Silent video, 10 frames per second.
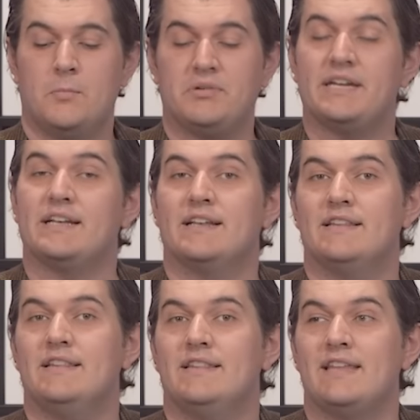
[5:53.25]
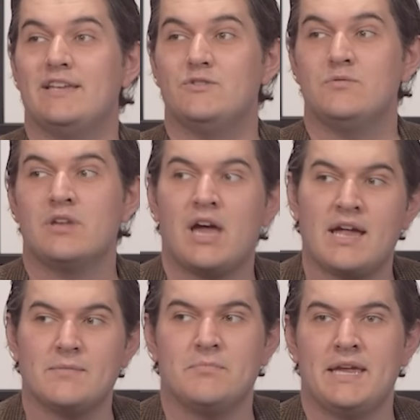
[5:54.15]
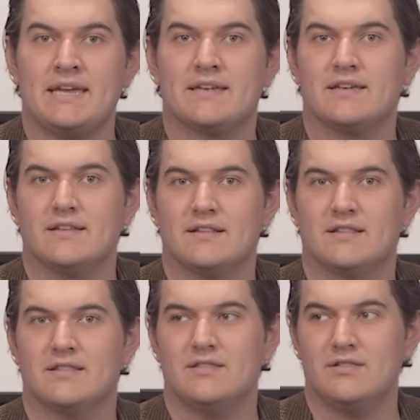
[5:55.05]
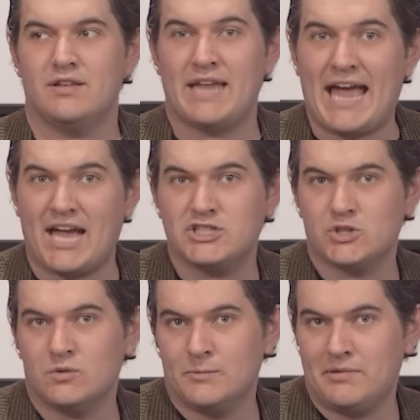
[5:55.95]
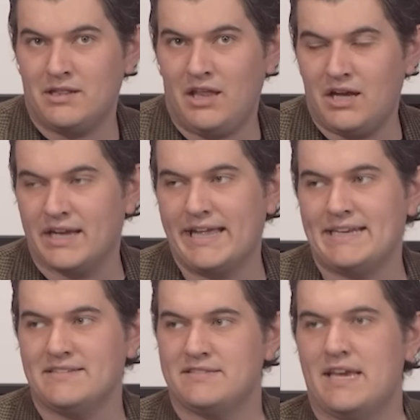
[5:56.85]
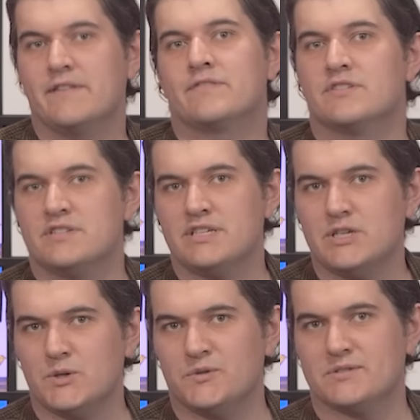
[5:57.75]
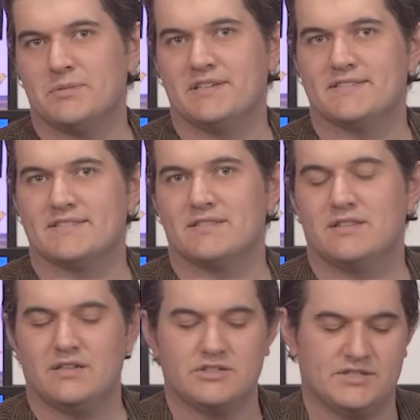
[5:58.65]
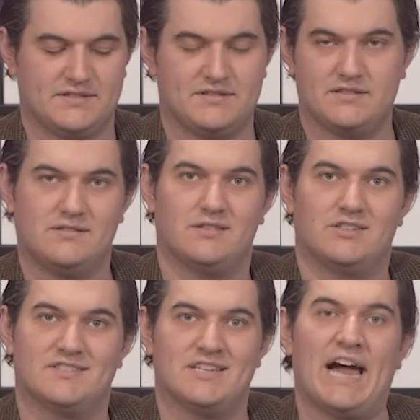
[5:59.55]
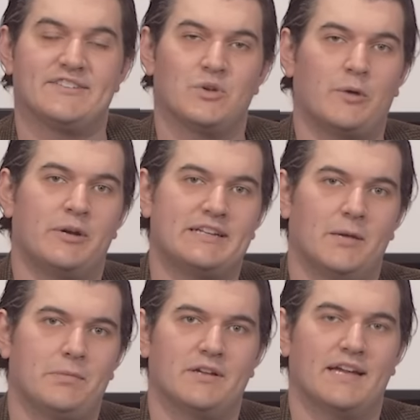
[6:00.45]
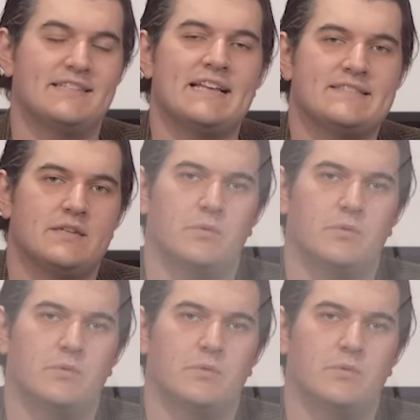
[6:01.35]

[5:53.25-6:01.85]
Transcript: but they do not make an actual plug any safer to use because they're just not. So I rigged up I tested